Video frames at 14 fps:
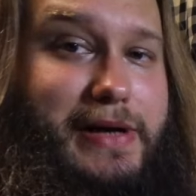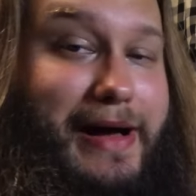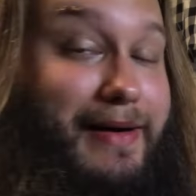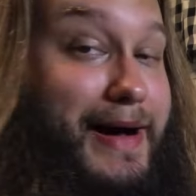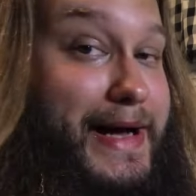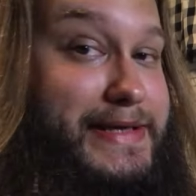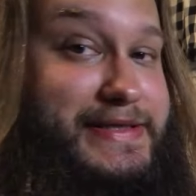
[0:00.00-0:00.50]
I
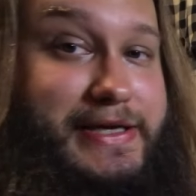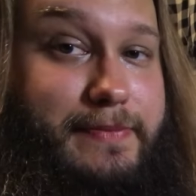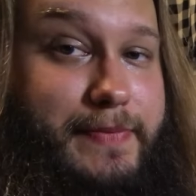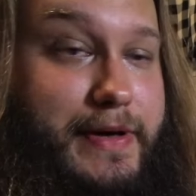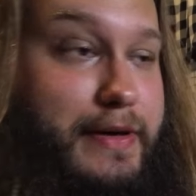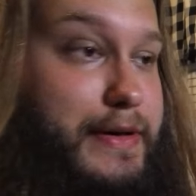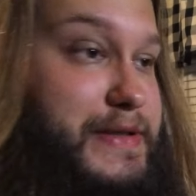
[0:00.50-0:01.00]
like 10
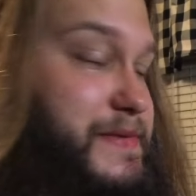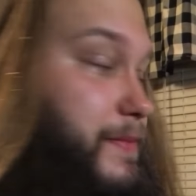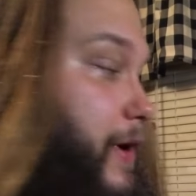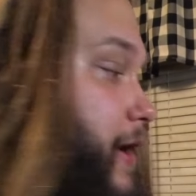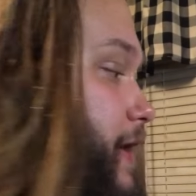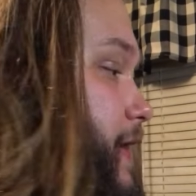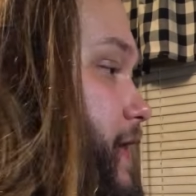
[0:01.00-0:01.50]
pellets,
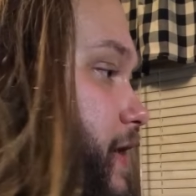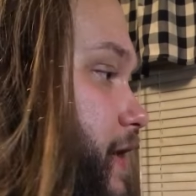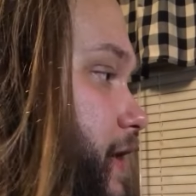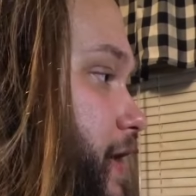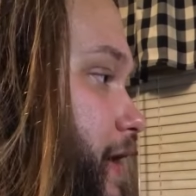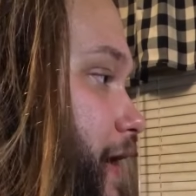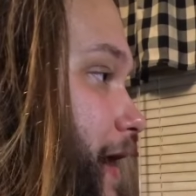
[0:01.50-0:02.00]
but
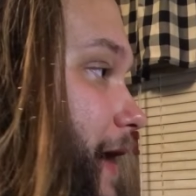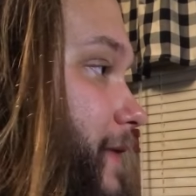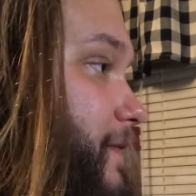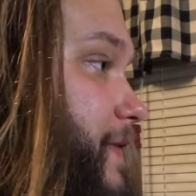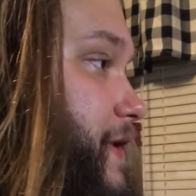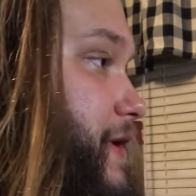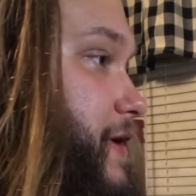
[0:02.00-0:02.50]
I
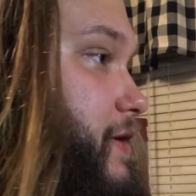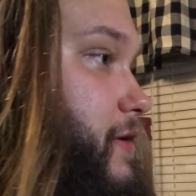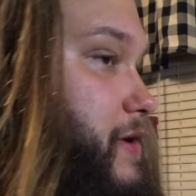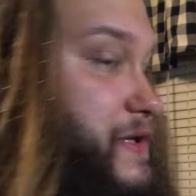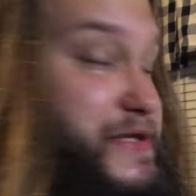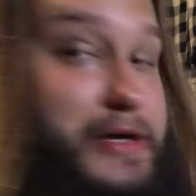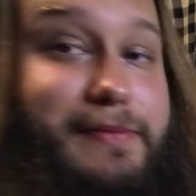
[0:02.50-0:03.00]

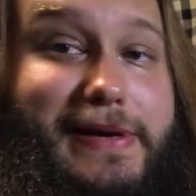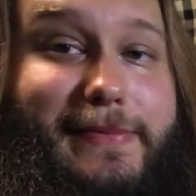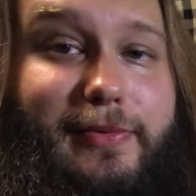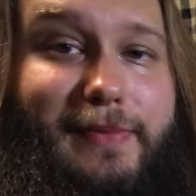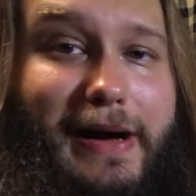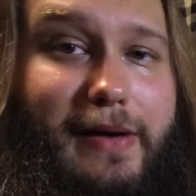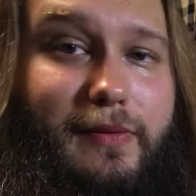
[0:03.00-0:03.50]
figured some
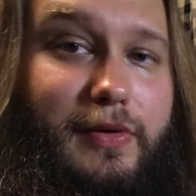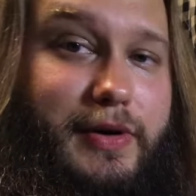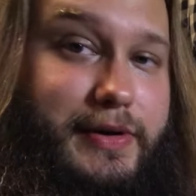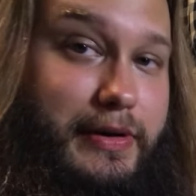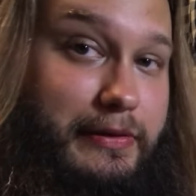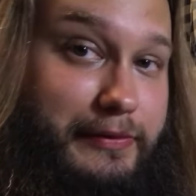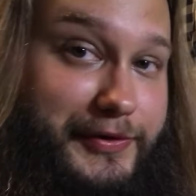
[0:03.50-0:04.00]
people might
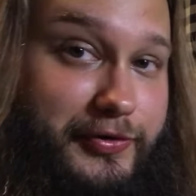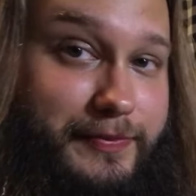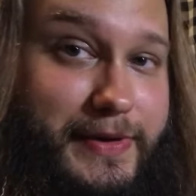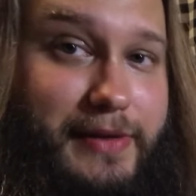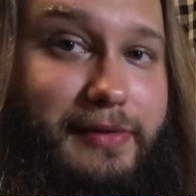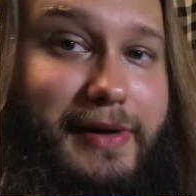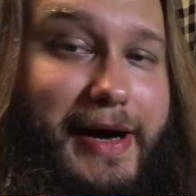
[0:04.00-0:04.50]
want a little
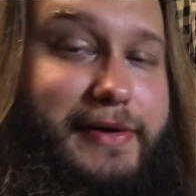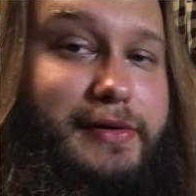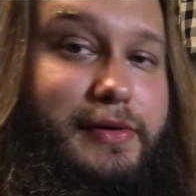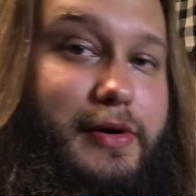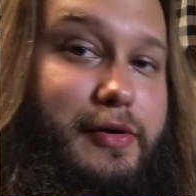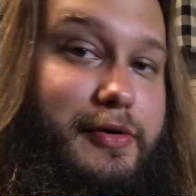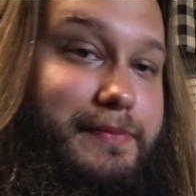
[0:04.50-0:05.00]
bit lighter
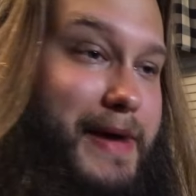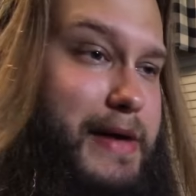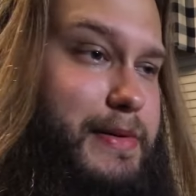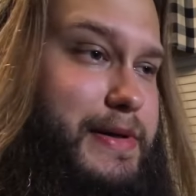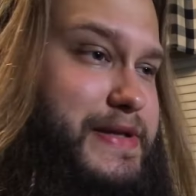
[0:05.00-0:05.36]
load, maybe